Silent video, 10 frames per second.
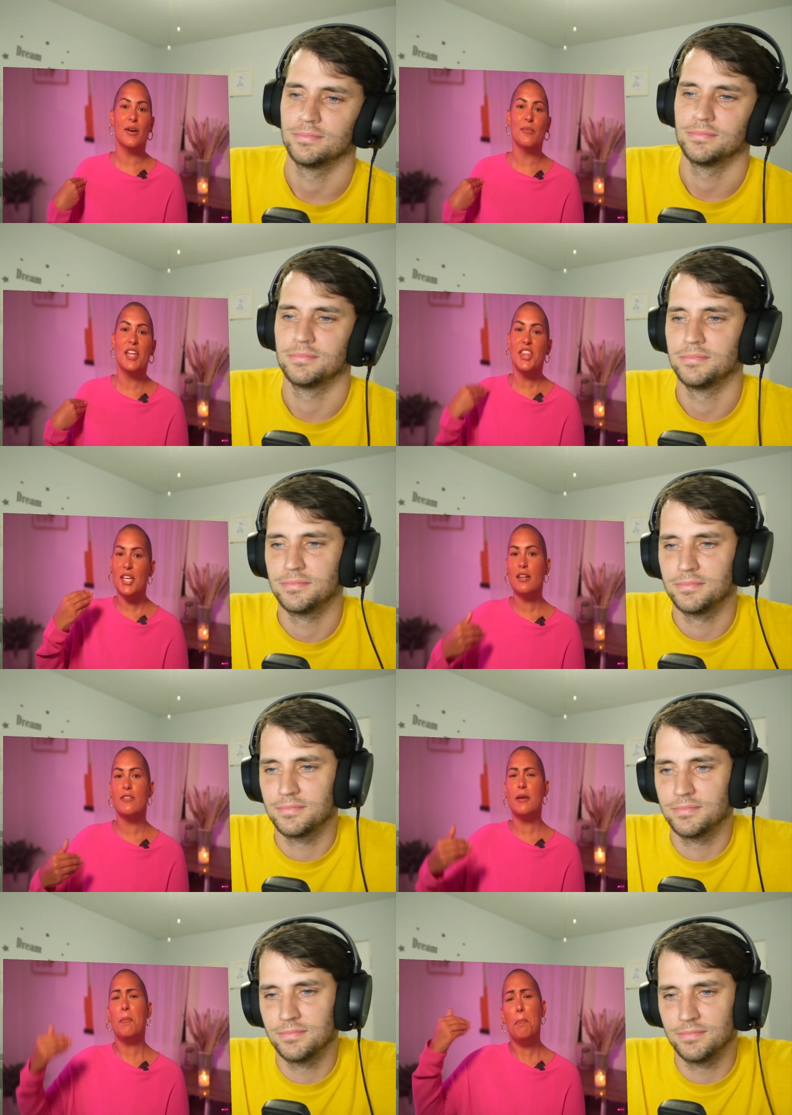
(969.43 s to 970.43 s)
Speaker 1: um, think of
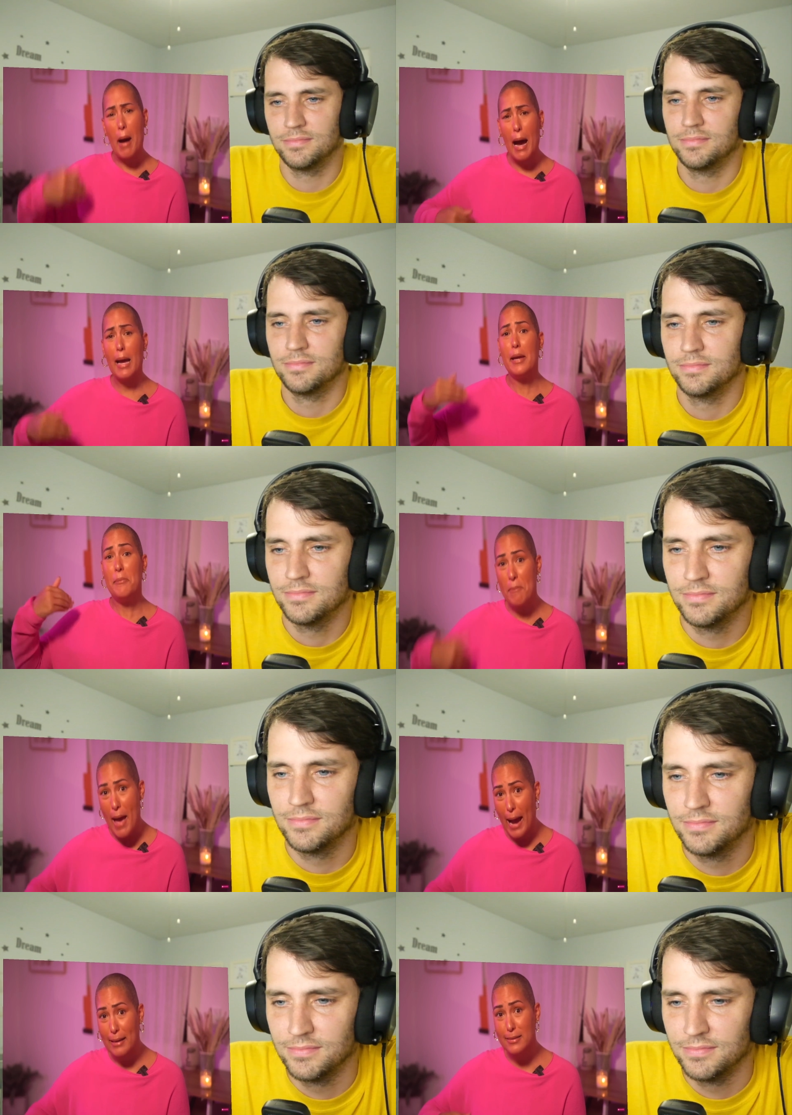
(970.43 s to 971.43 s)
it my
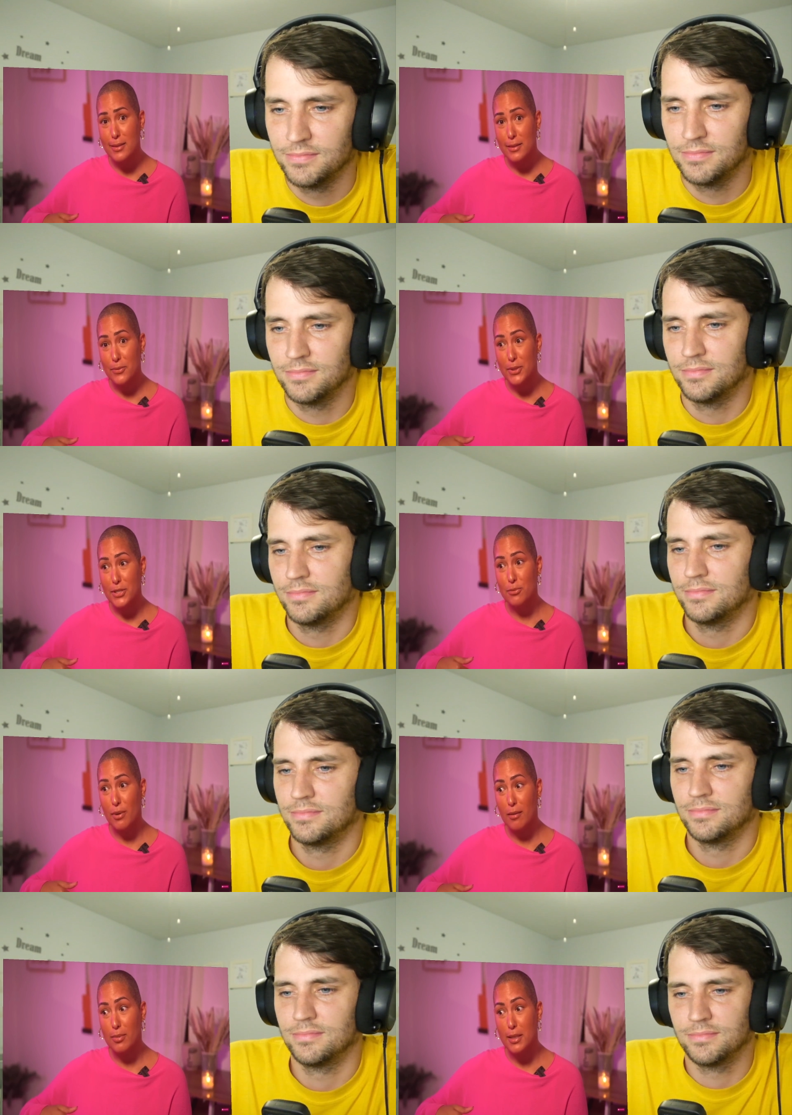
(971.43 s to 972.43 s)
max which is
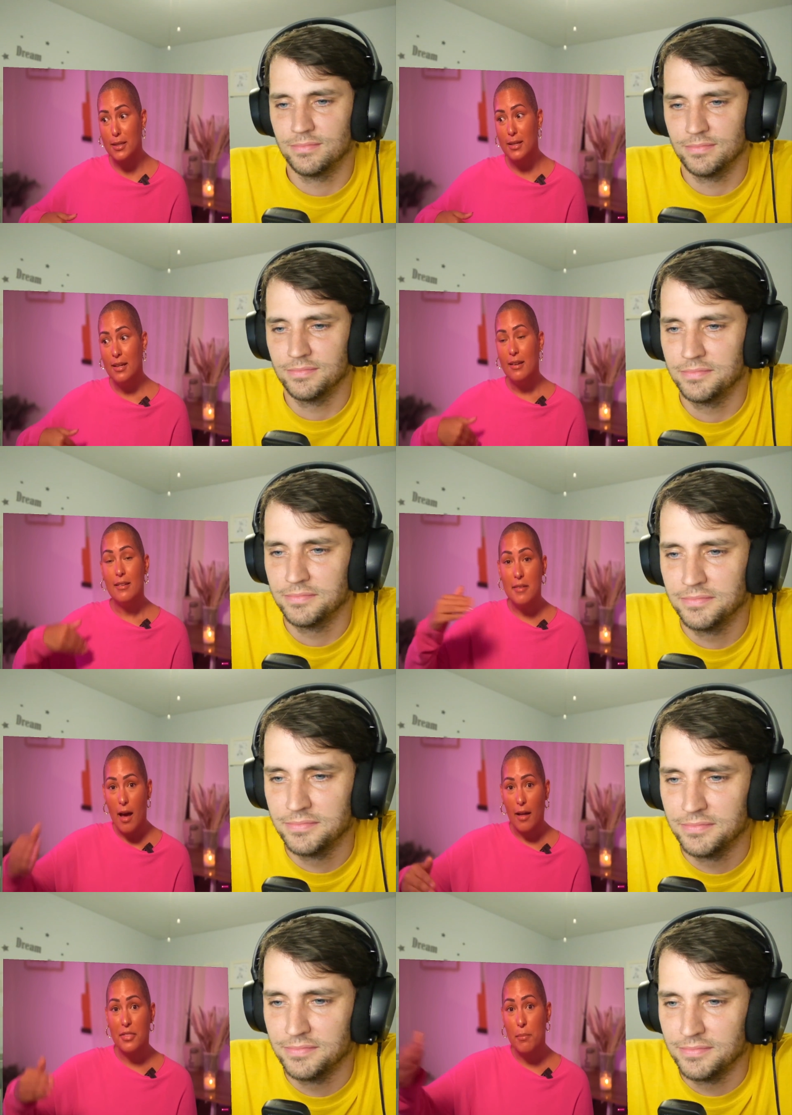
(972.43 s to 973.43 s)
probably
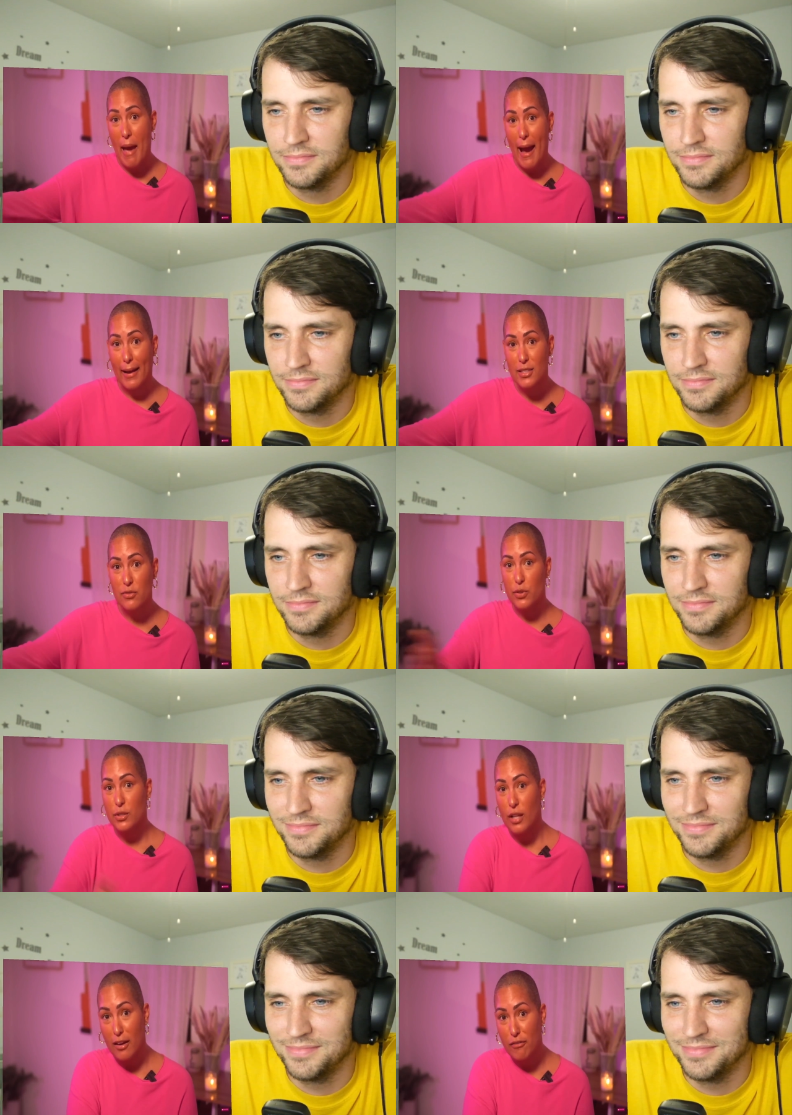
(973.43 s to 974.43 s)
not the max for a
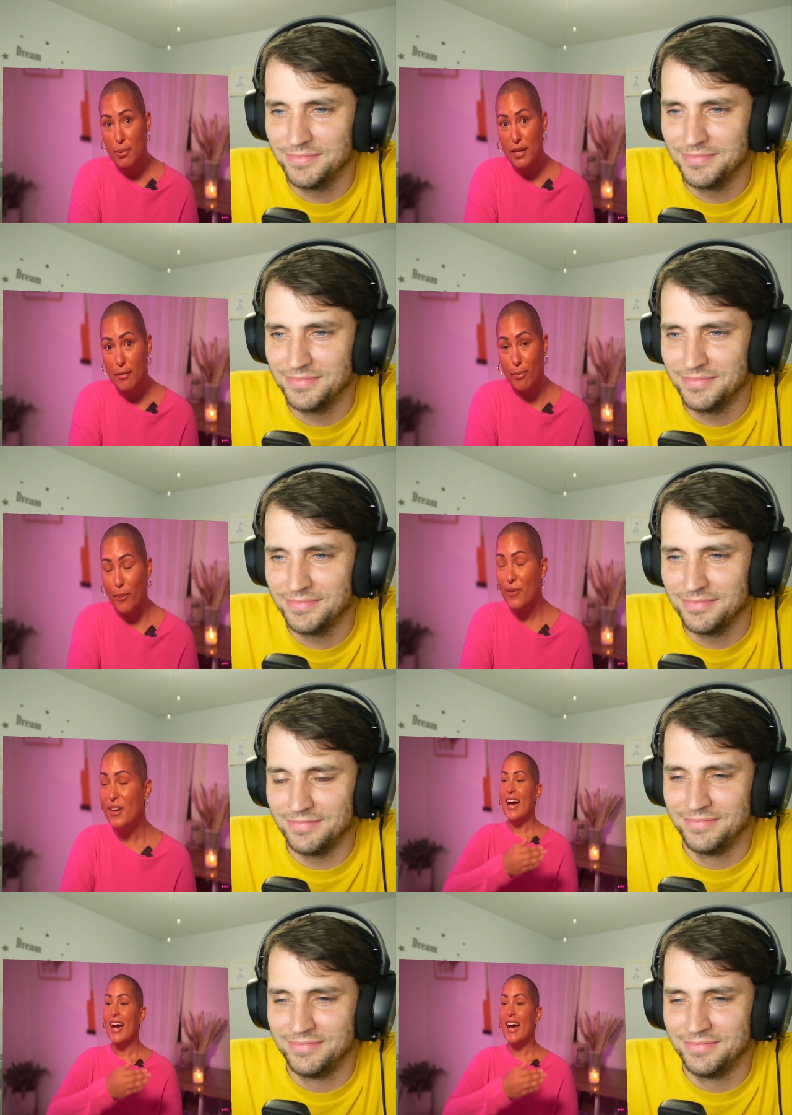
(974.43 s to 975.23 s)
lot of people.